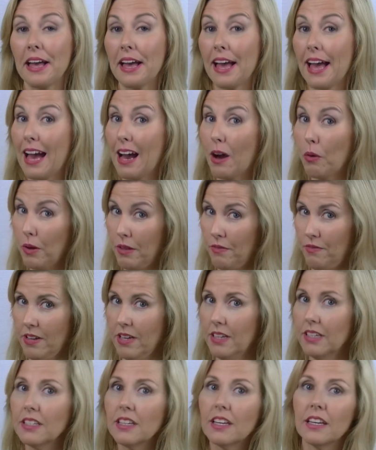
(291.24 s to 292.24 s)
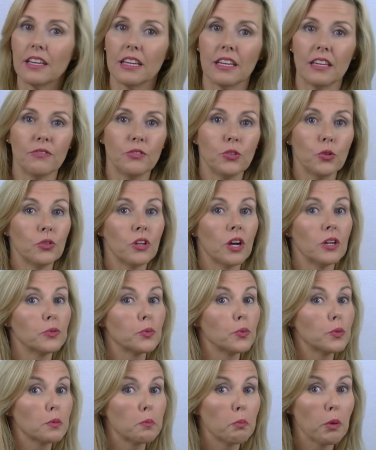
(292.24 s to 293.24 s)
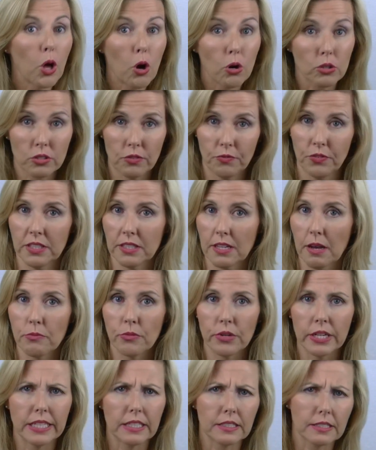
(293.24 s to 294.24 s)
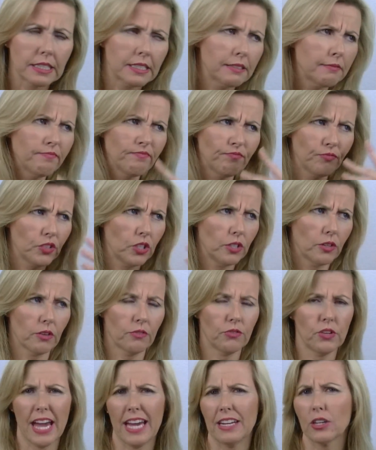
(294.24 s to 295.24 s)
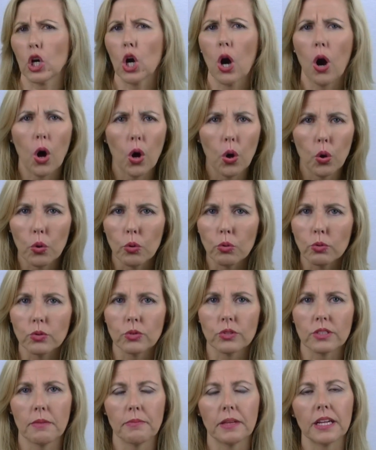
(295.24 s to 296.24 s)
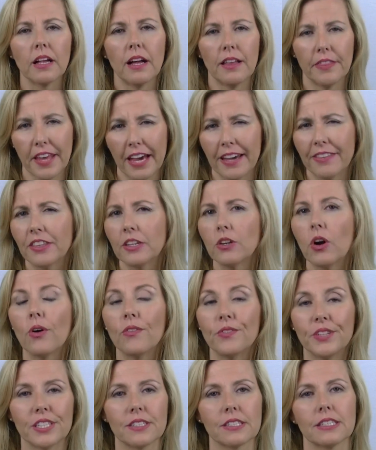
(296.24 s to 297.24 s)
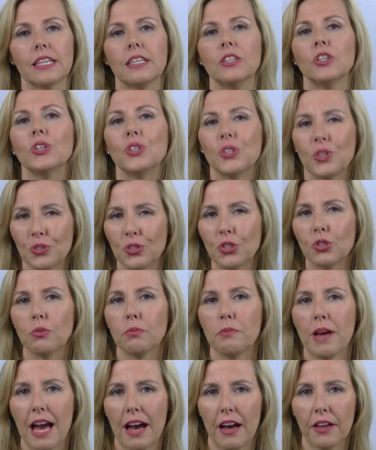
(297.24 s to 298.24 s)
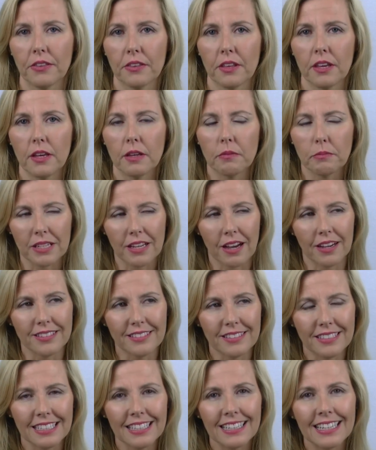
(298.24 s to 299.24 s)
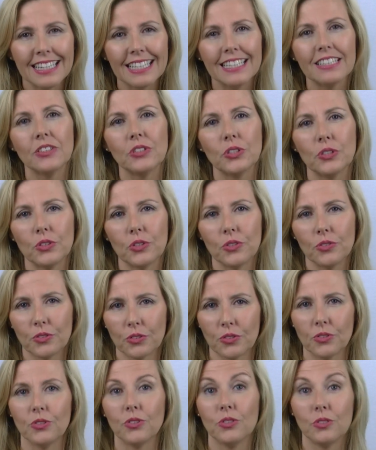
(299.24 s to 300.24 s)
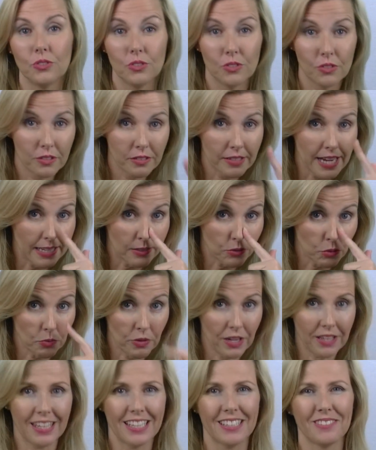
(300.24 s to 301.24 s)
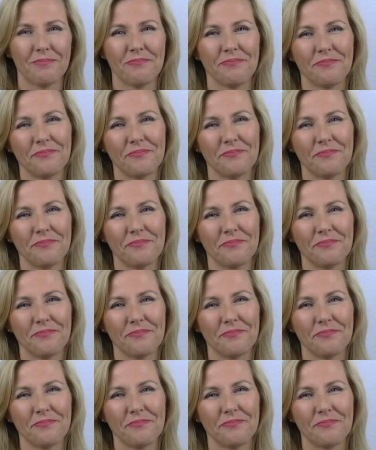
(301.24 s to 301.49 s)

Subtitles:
However, if your nose was blocked for some reason, if you had a cold or something like that, then obviously you use your mouth. But ideally, you use nasal breathing.